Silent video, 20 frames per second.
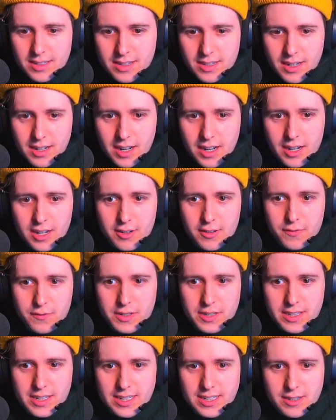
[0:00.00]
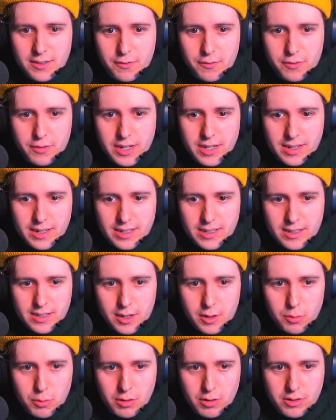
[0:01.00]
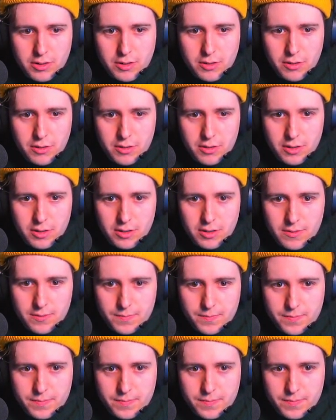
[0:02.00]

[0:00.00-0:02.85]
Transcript: I don't think that's a friendly narwhal at all.